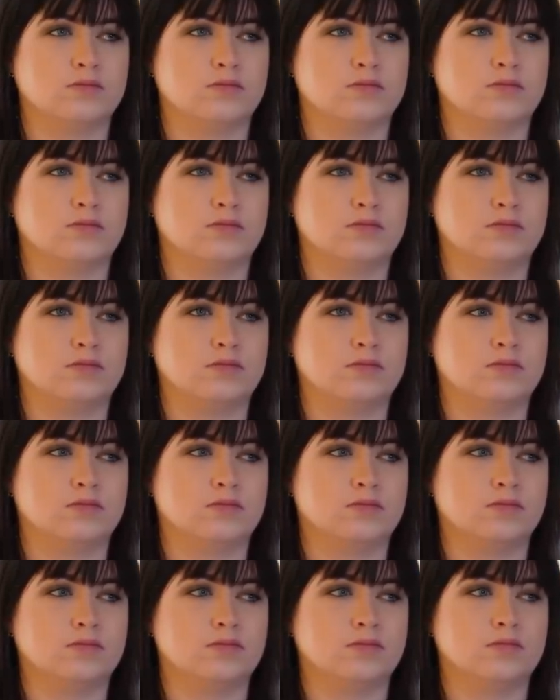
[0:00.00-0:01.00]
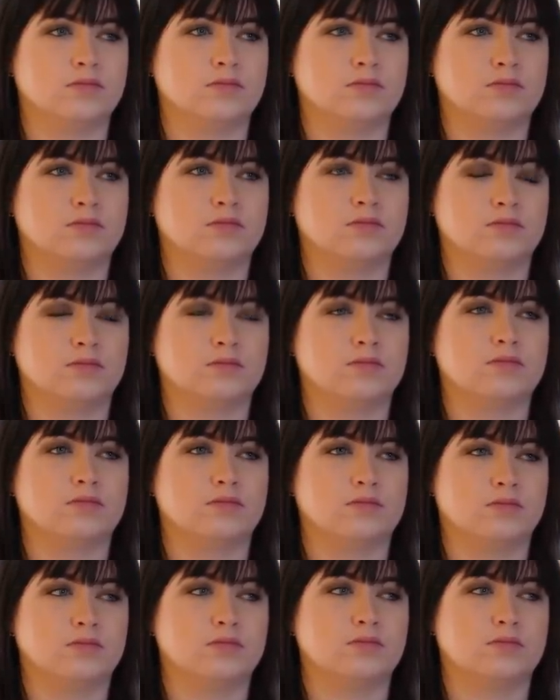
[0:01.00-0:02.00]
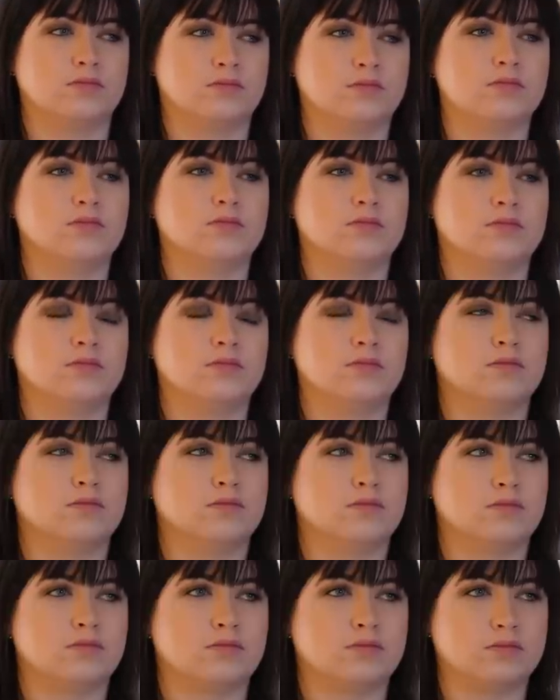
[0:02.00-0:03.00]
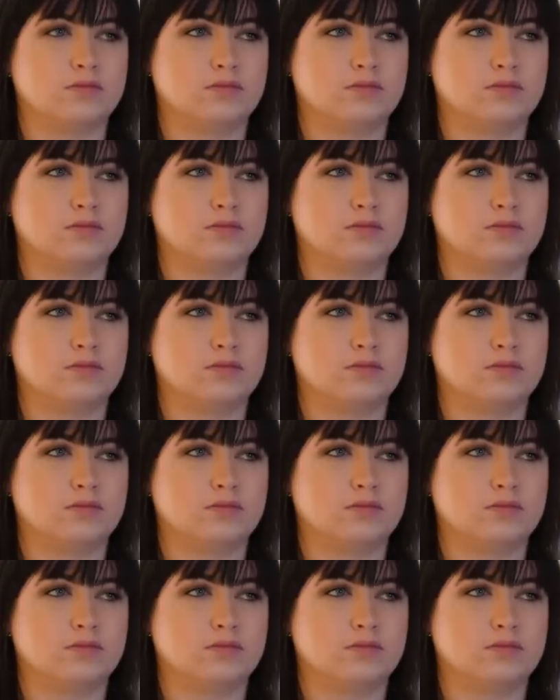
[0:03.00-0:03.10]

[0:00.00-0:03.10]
This person isn't speaking.